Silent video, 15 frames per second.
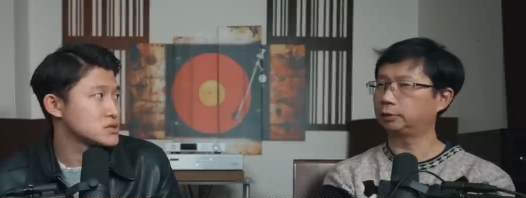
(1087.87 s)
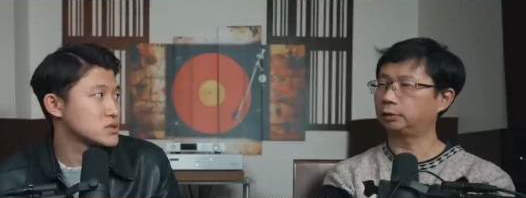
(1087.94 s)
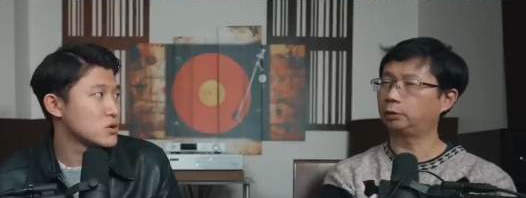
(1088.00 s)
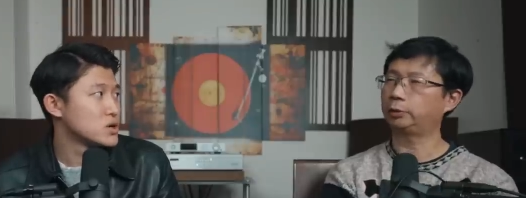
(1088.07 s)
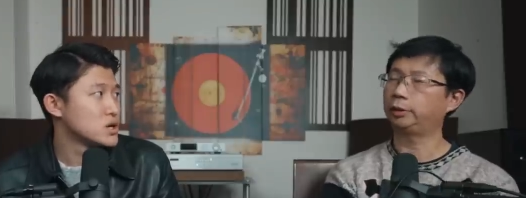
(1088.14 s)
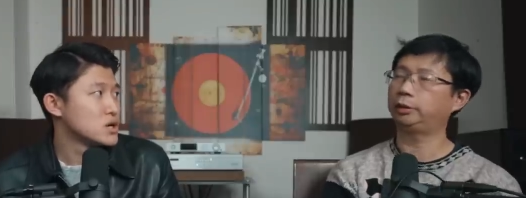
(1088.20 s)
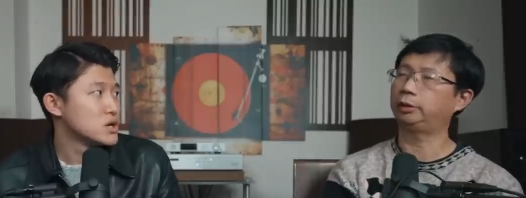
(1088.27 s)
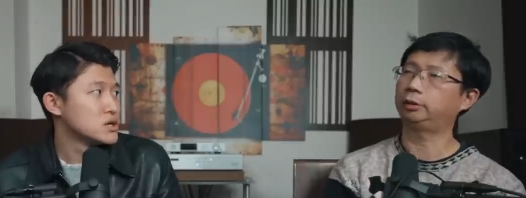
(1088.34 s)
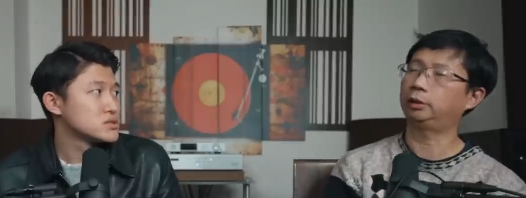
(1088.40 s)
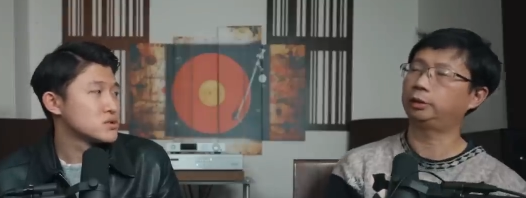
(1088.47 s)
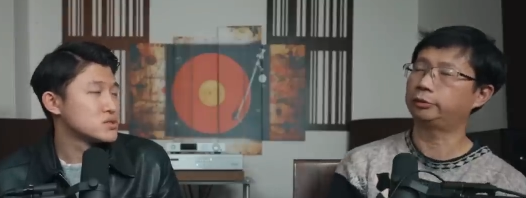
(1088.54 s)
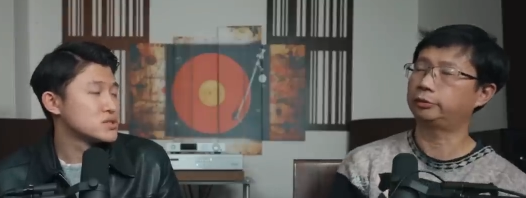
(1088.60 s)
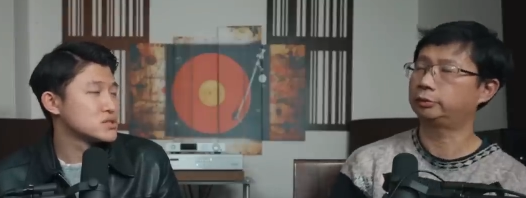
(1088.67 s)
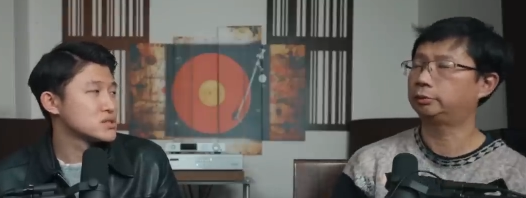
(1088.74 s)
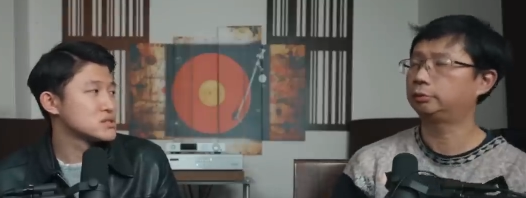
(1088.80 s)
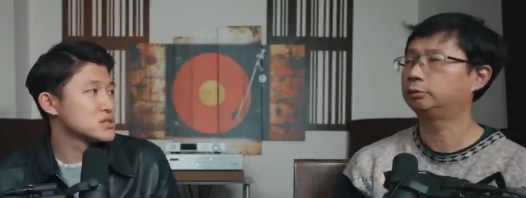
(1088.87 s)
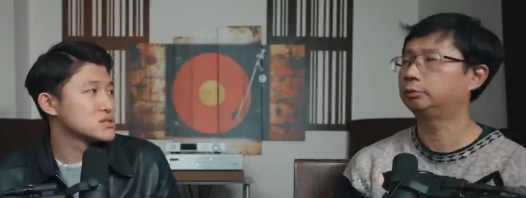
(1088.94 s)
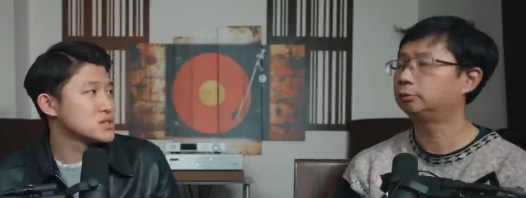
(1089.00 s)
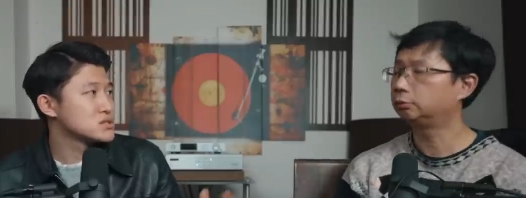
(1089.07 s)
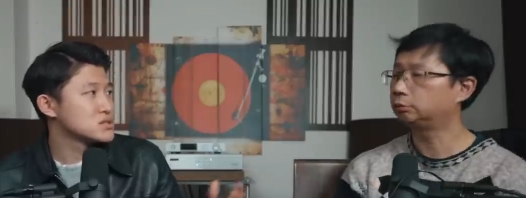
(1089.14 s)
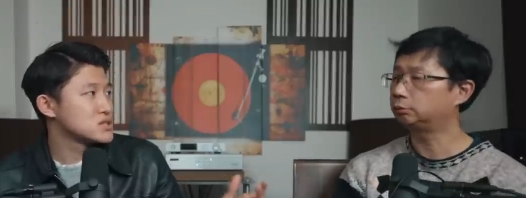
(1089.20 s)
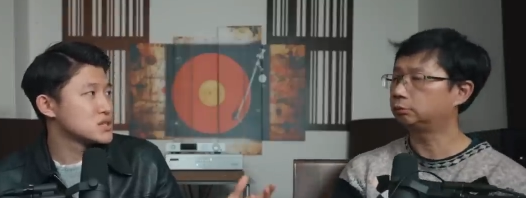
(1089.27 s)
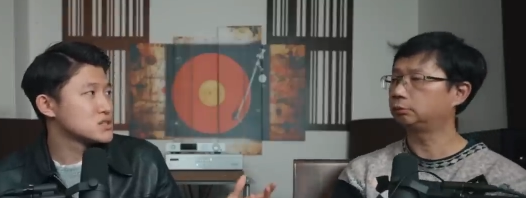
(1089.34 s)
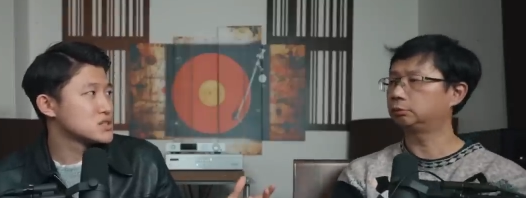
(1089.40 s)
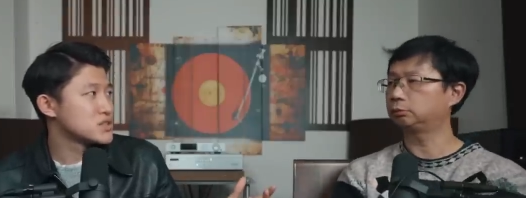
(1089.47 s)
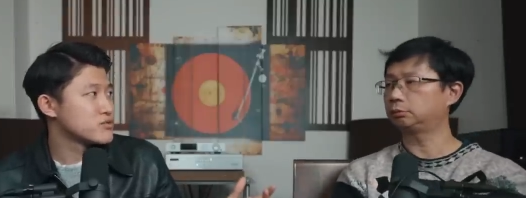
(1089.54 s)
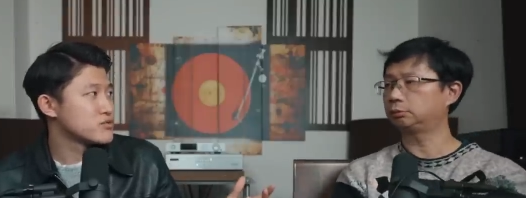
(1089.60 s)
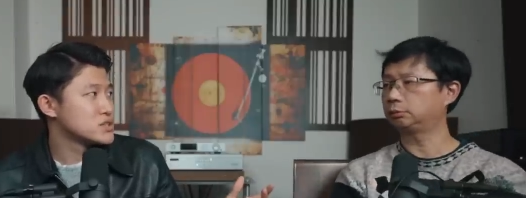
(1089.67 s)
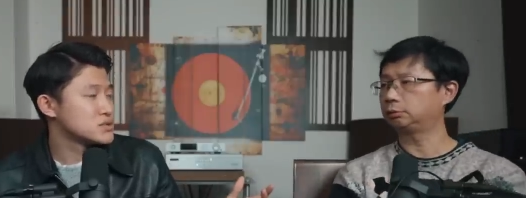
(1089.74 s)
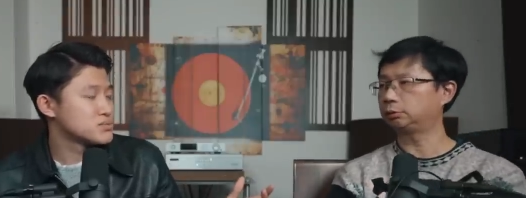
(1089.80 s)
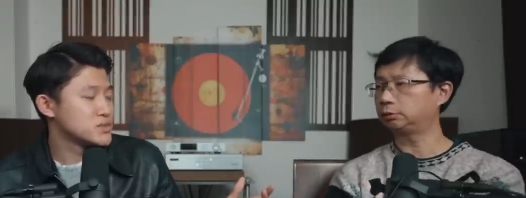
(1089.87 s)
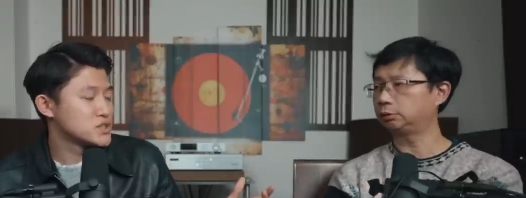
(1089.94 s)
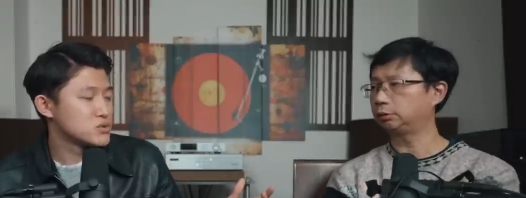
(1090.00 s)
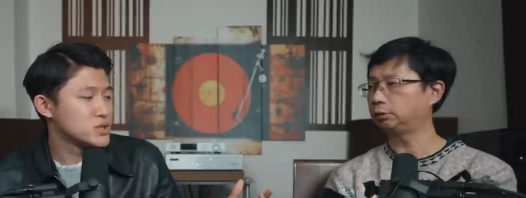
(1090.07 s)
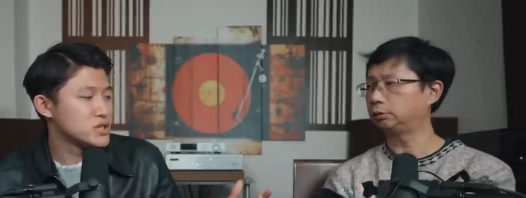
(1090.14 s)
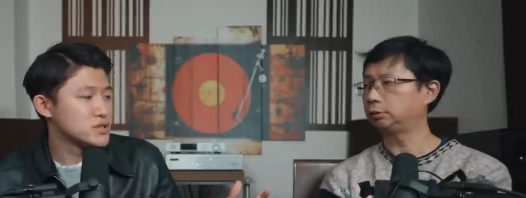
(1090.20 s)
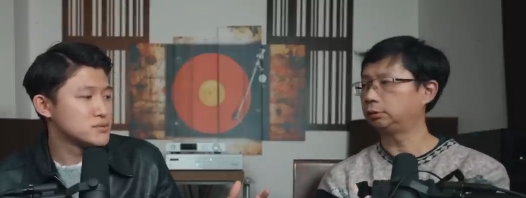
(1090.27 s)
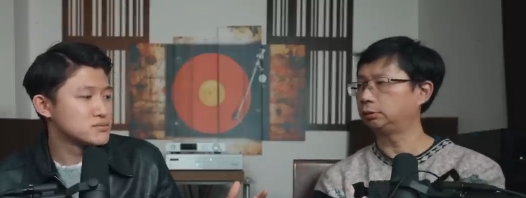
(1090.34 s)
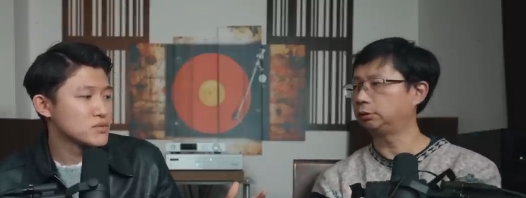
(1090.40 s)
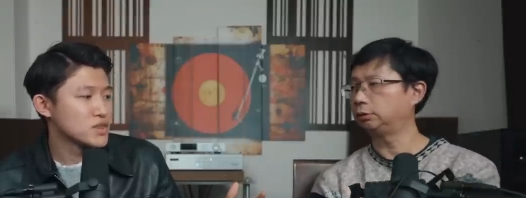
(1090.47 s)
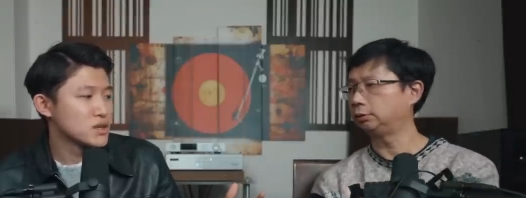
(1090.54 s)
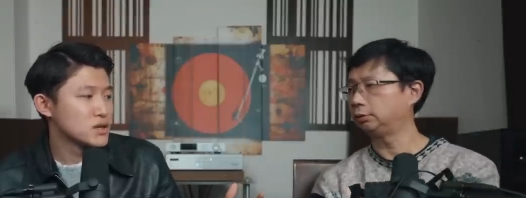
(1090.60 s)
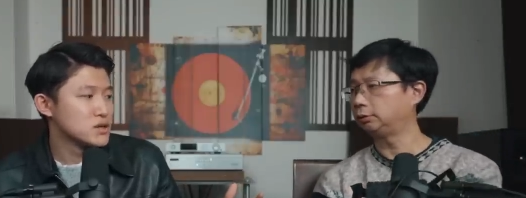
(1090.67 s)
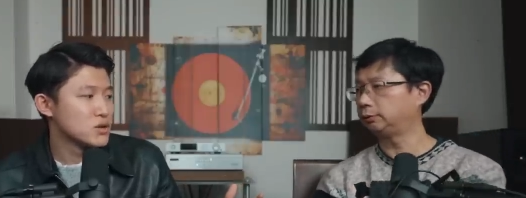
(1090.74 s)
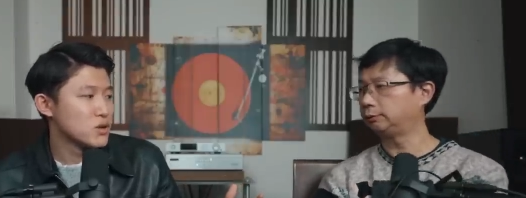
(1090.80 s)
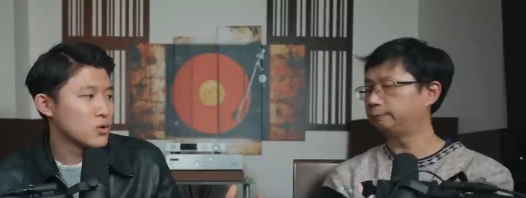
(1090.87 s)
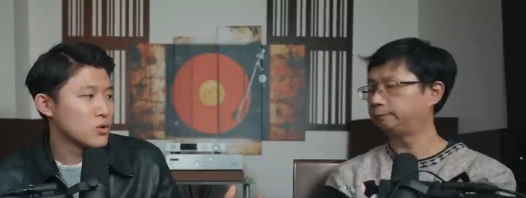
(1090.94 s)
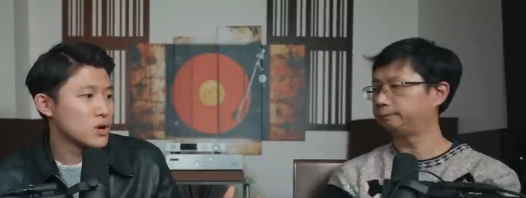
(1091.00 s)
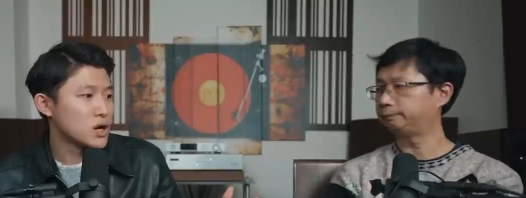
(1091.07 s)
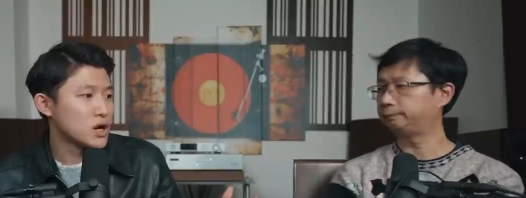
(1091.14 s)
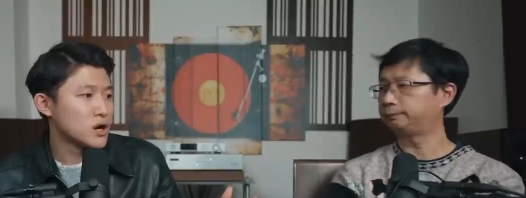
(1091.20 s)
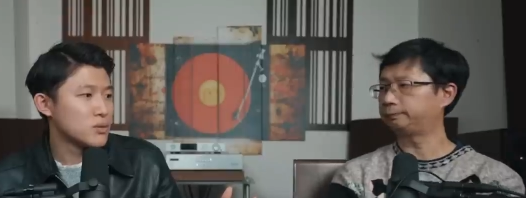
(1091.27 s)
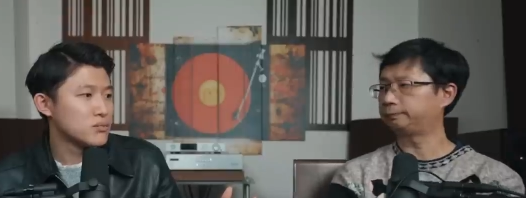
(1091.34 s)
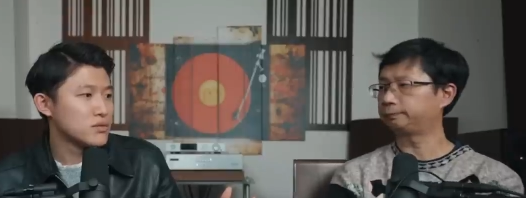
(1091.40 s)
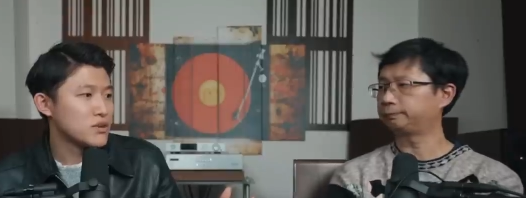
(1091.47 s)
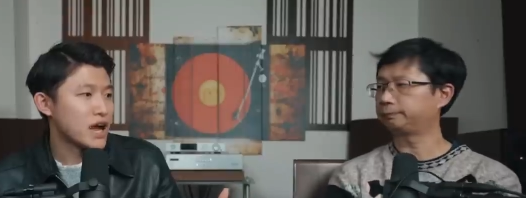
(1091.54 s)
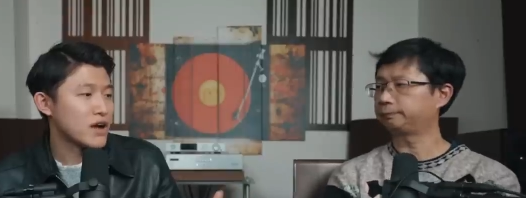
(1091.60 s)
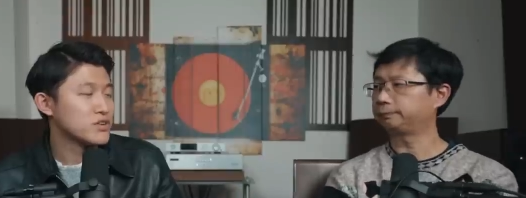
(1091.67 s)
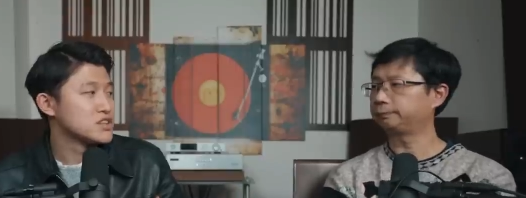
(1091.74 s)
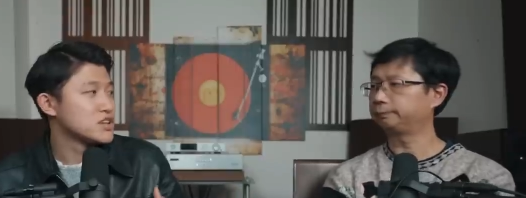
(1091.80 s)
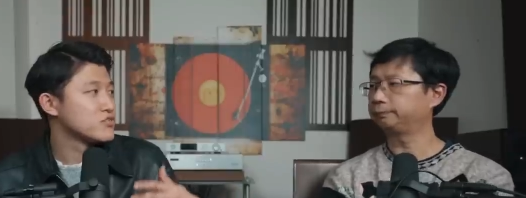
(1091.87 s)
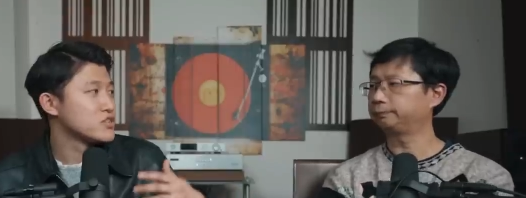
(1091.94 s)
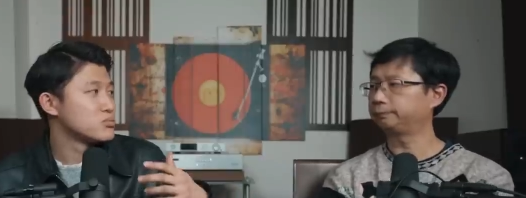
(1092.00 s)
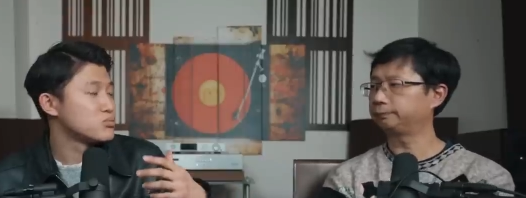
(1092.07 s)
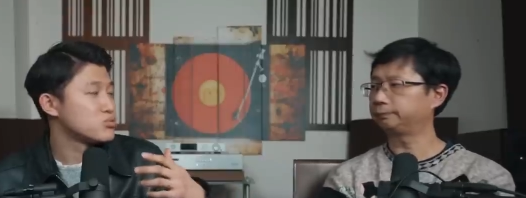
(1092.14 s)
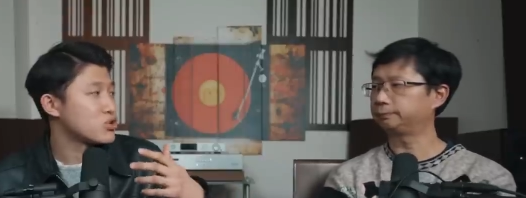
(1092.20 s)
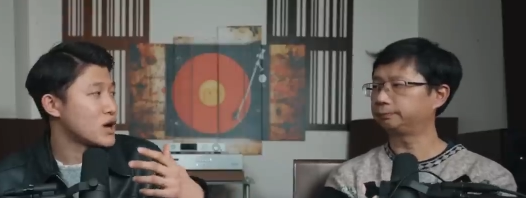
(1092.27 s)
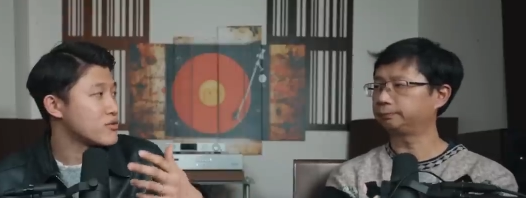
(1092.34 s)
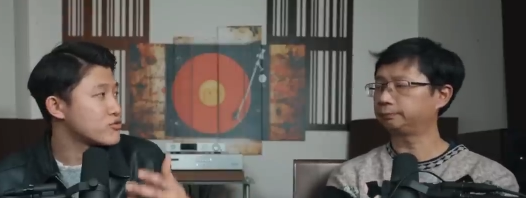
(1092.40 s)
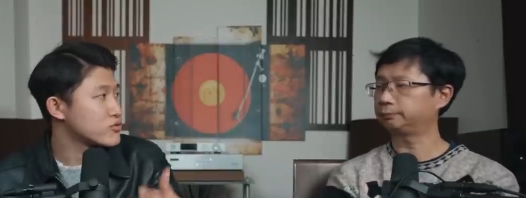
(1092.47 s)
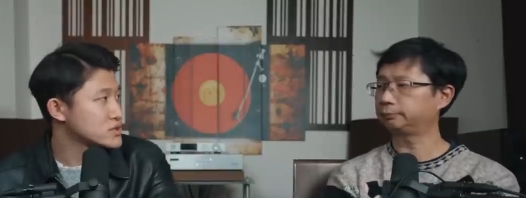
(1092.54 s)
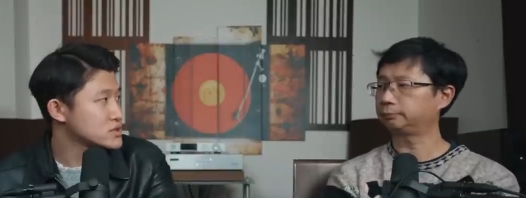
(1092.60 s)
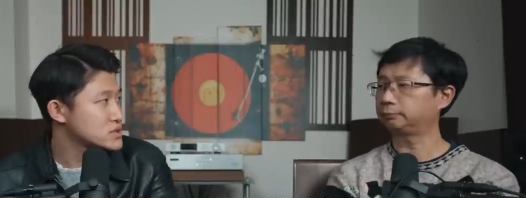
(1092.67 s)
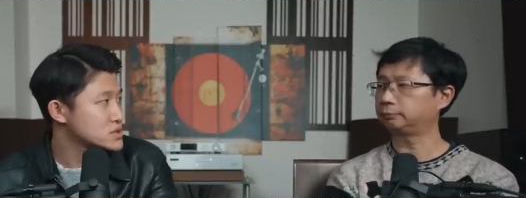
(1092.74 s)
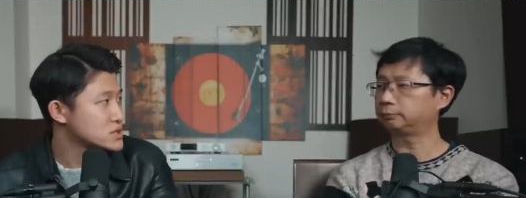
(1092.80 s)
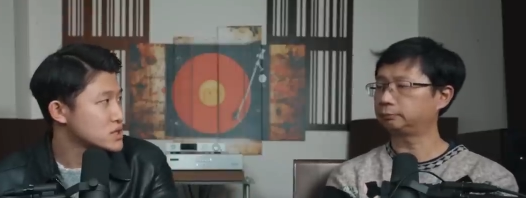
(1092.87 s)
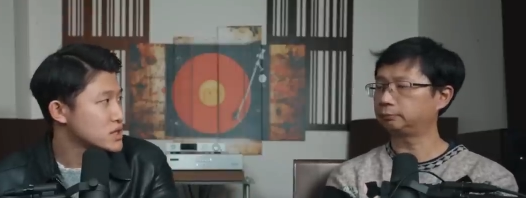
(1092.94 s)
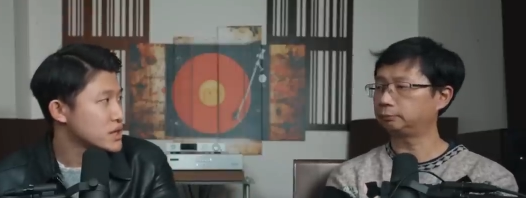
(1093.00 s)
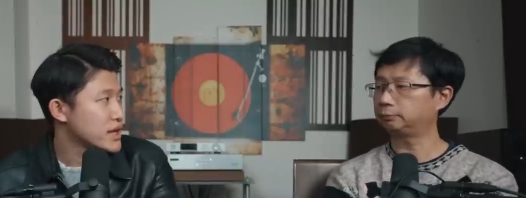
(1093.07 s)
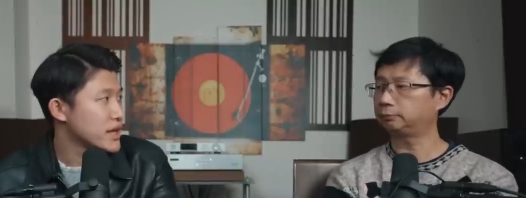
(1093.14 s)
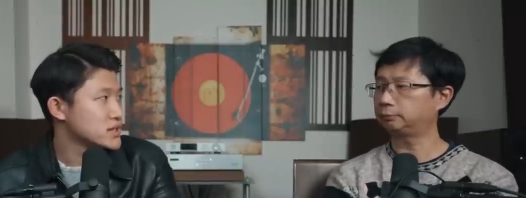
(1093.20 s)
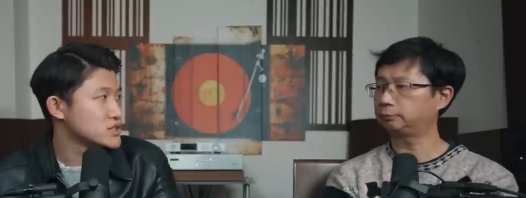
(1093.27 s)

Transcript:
Speaker 1: So, okay, so there's, there's, there's, the difference between, you know, um, having different preference mm-hmm.